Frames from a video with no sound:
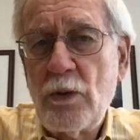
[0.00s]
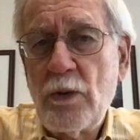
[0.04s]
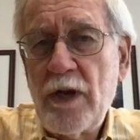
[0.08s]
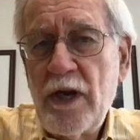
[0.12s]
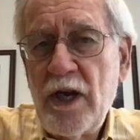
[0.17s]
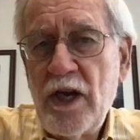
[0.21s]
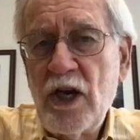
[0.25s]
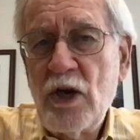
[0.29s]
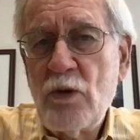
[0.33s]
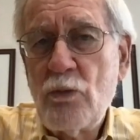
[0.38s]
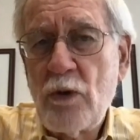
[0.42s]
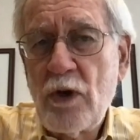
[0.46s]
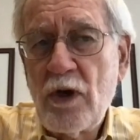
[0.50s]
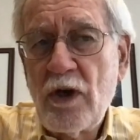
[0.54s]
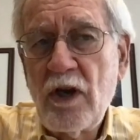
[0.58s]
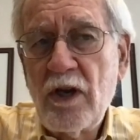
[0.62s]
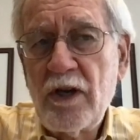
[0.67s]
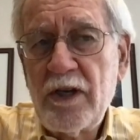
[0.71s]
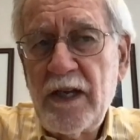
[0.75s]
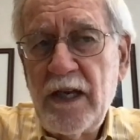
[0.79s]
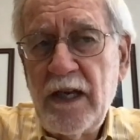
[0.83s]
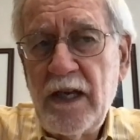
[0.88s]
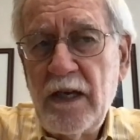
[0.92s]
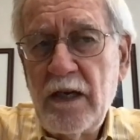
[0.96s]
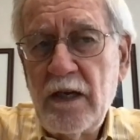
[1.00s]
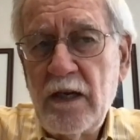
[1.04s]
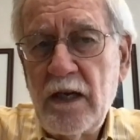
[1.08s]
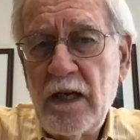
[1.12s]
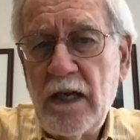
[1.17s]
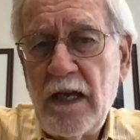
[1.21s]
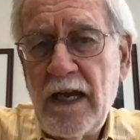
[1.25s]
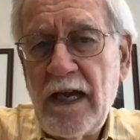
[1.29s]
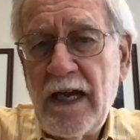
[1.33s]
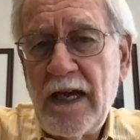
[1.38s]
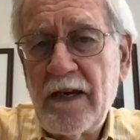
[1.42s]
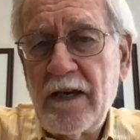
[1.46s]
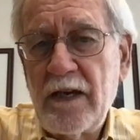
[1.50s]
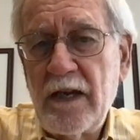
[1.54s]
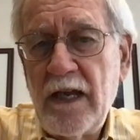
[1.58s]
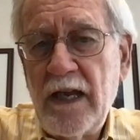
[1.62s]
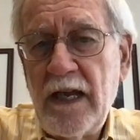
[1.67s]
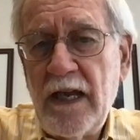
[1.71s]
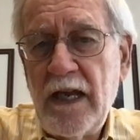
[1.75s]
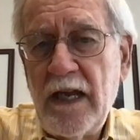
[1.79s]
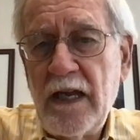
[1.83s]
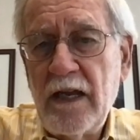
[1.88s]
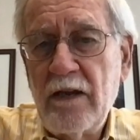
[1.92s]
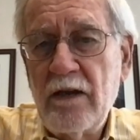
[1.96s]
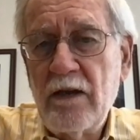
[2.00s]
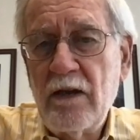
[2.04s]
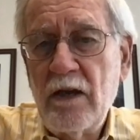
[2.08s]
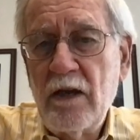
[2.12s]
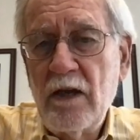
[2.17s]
here we're looking at a